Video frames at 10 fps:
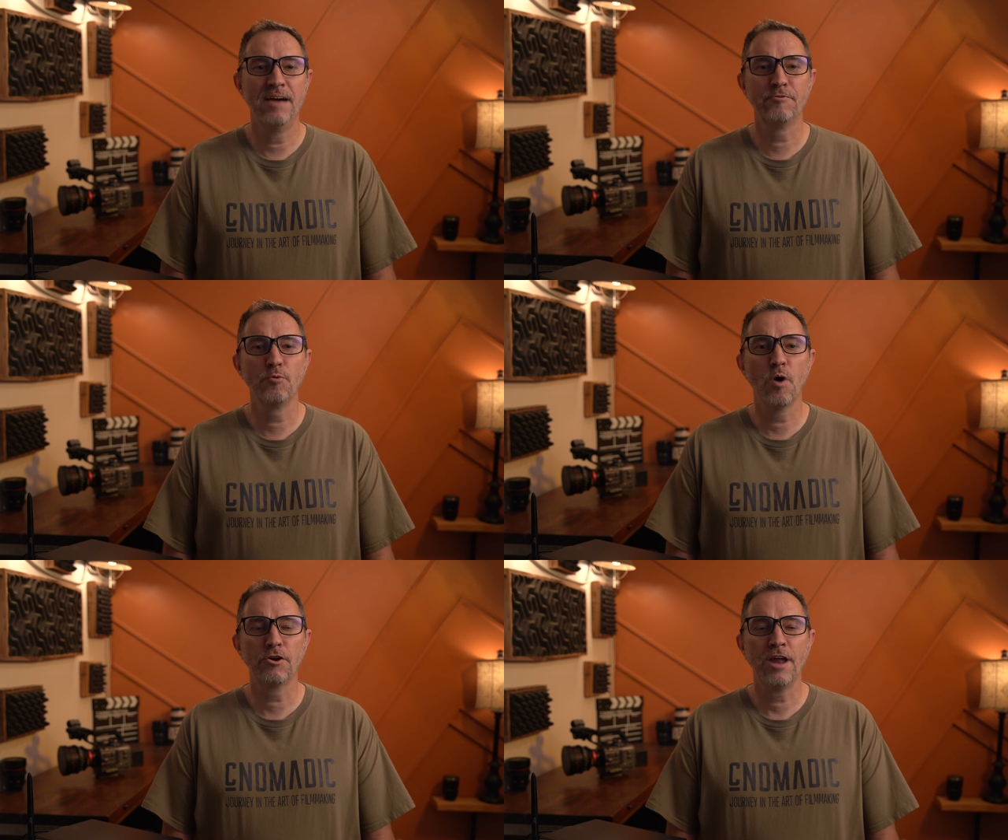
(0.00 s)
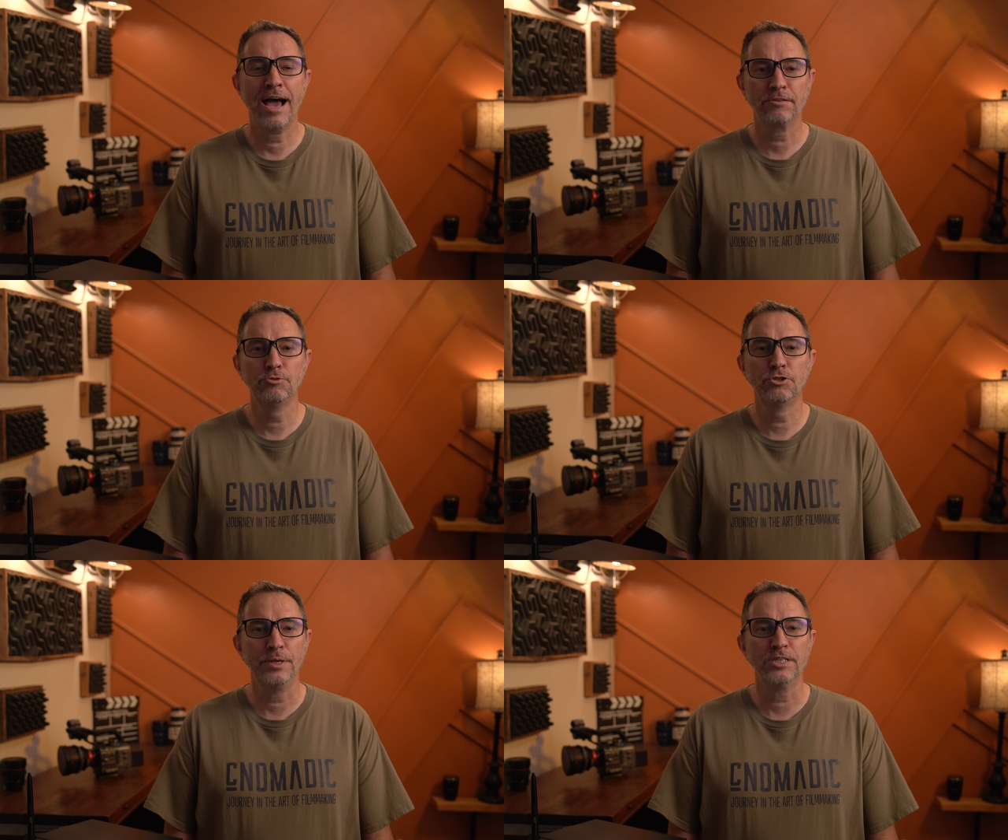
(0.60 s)
Ever wondered how
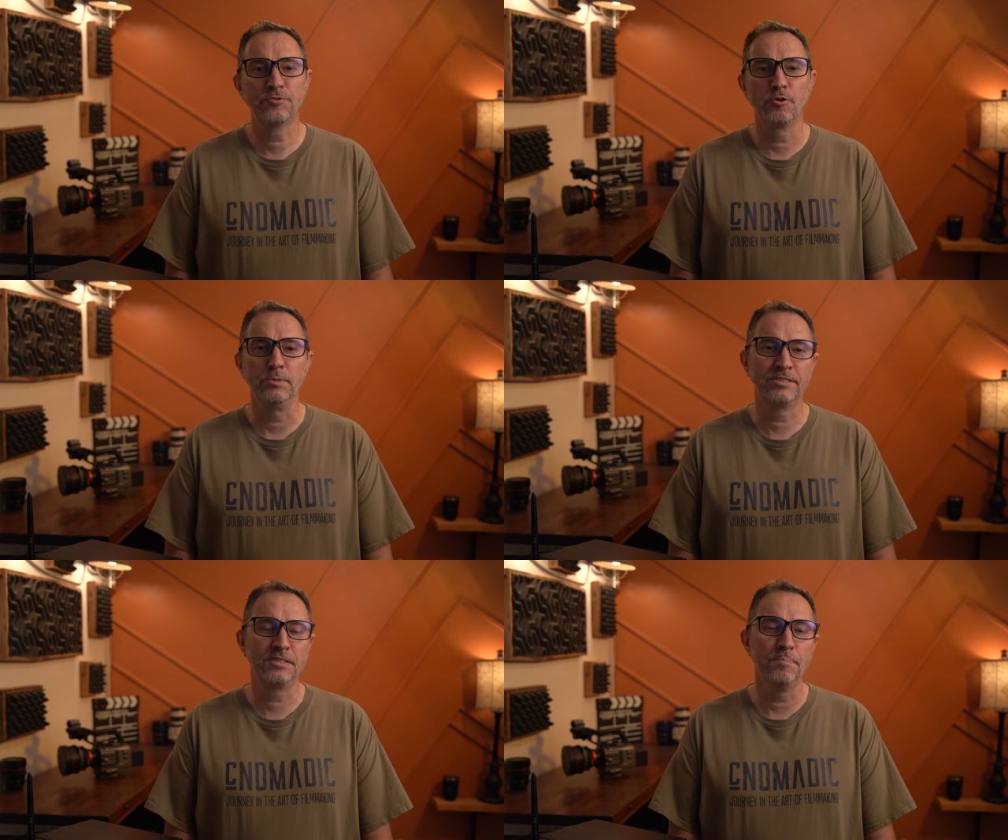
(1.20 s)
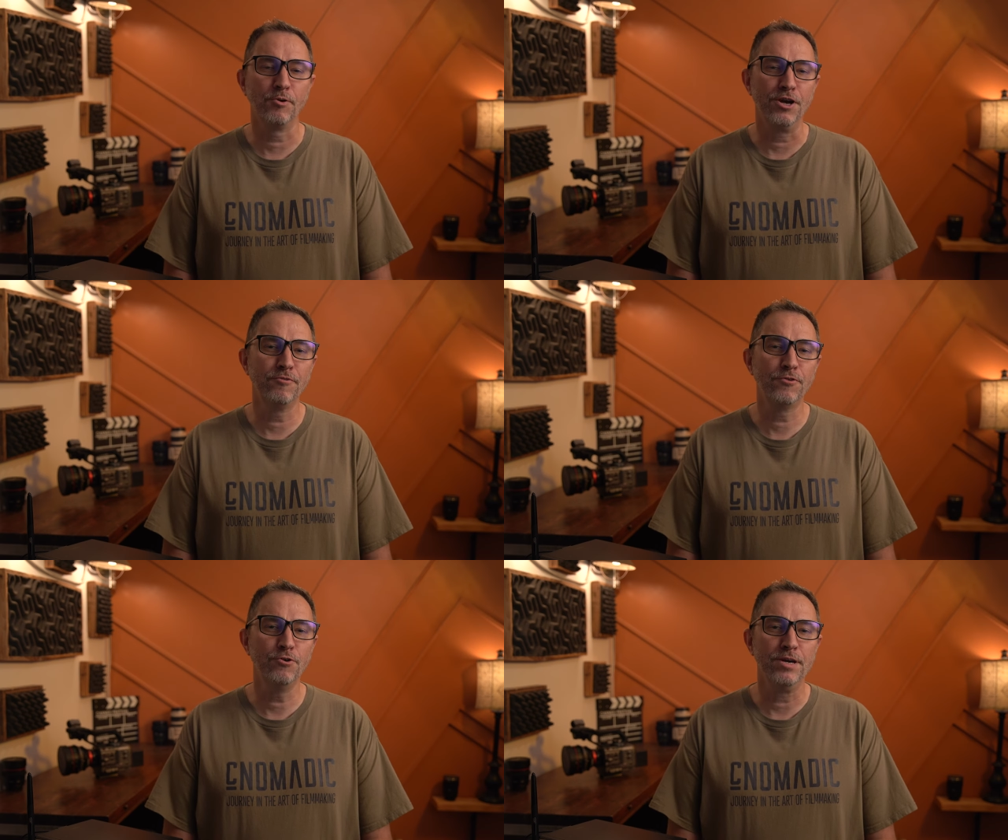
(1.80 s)
to transform a simple
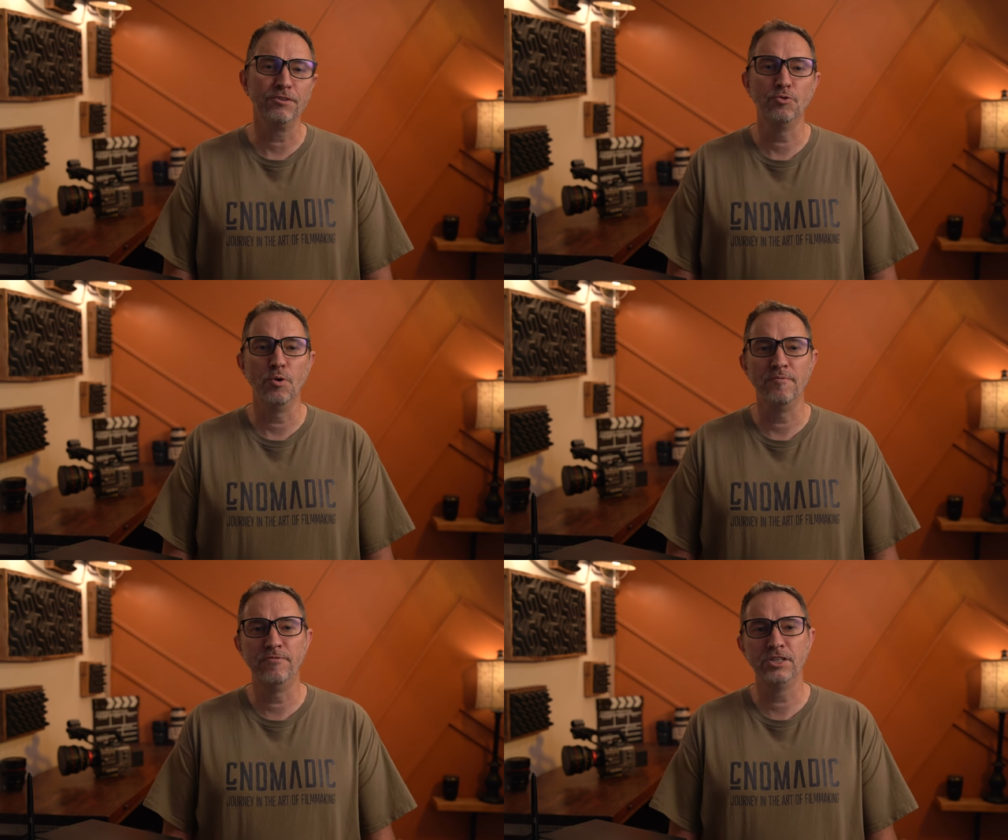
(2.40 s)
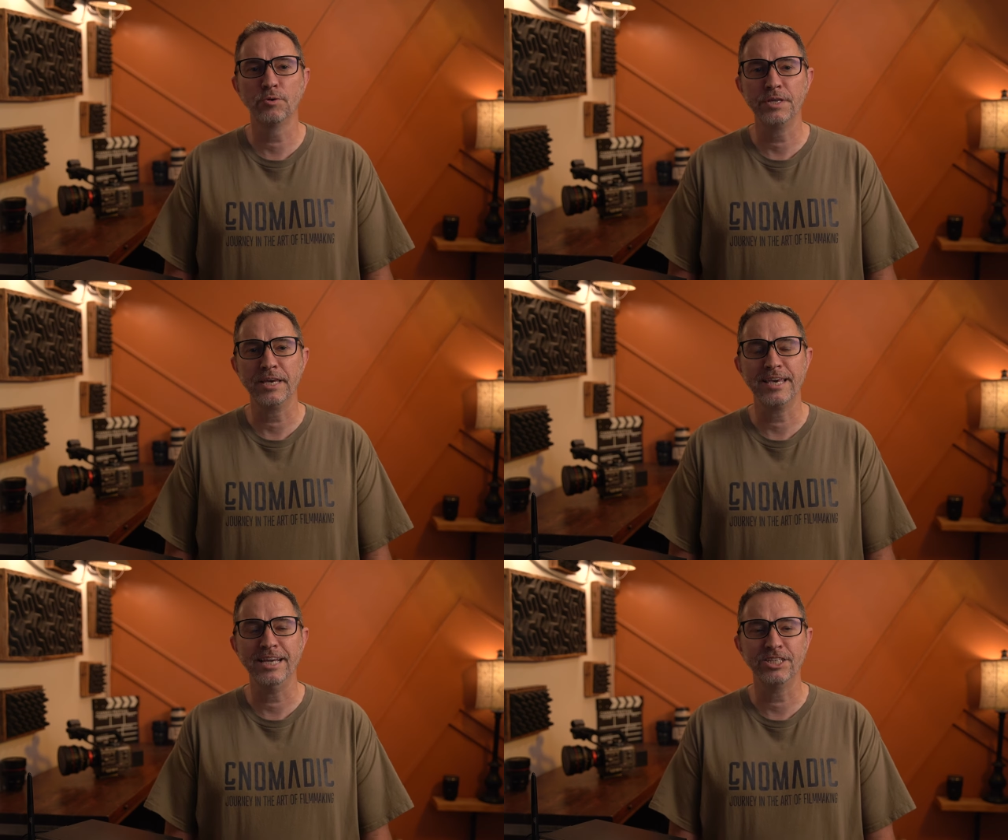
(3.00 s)
interview into a visually
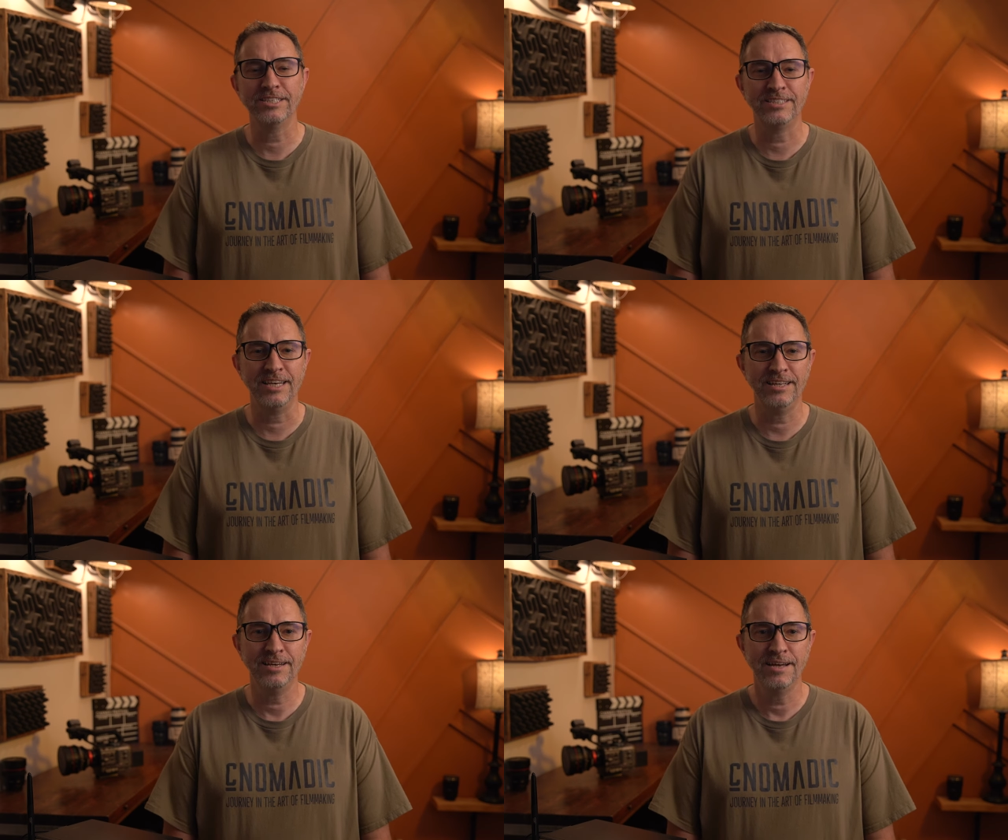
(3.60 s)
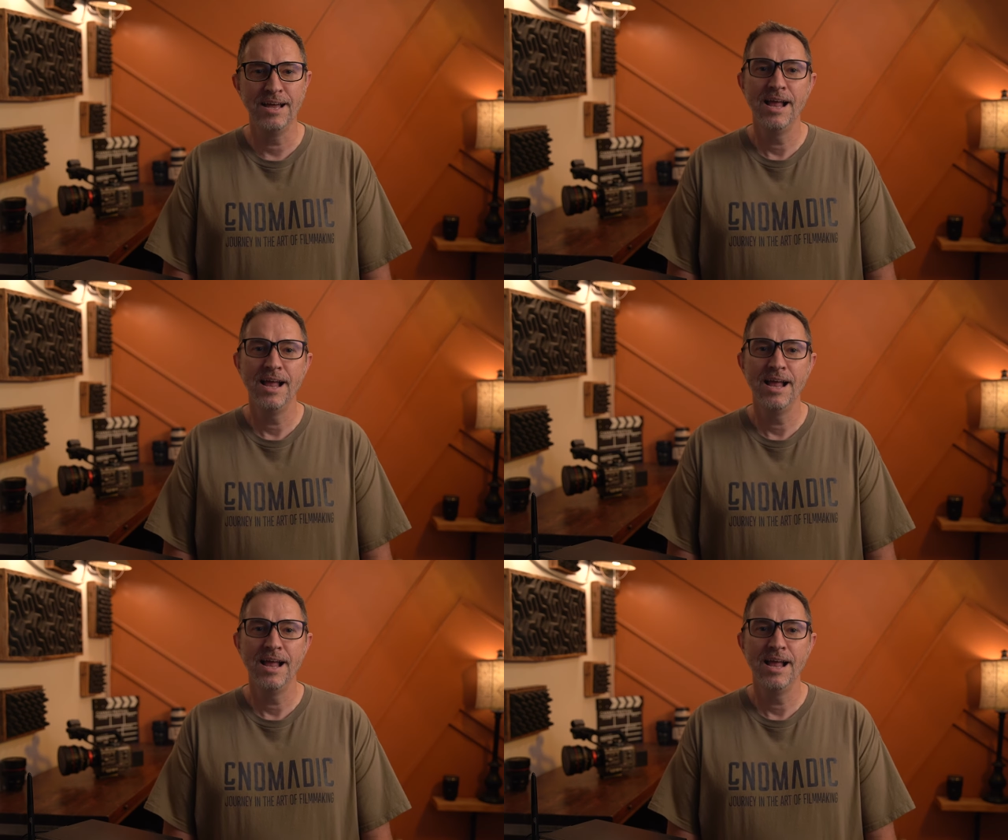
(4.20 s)
engaging scene?